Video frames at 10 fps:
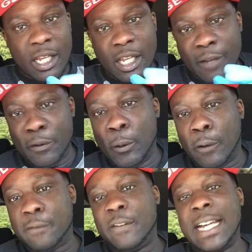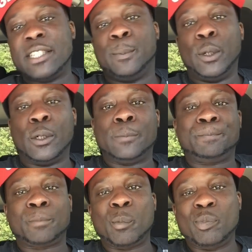if you on Facebook
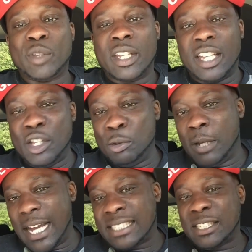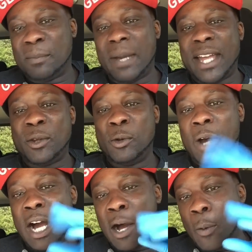and you got somebody who
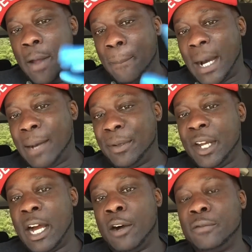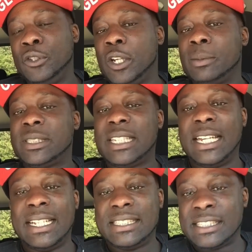always popping off, you know what I'm
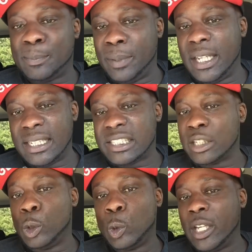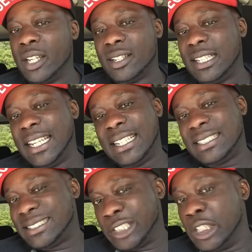saying, just being so internet
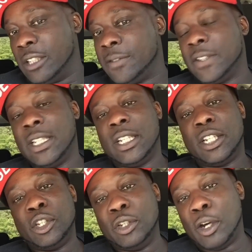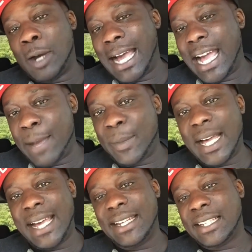tough, you know, hiding
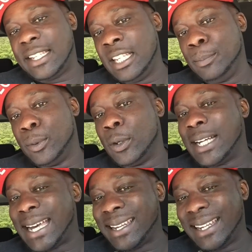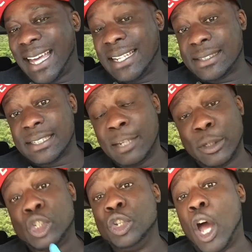behind the keyboard, got a lot to say.
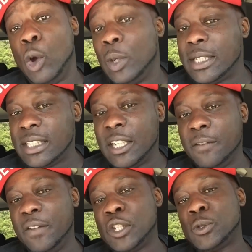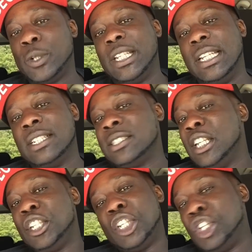But you know who this individual is,
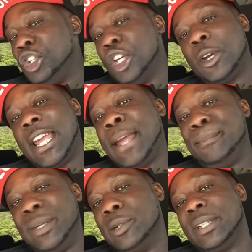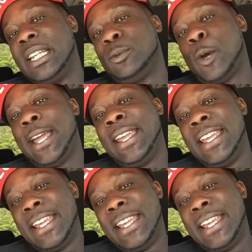and you know they ain't built that way.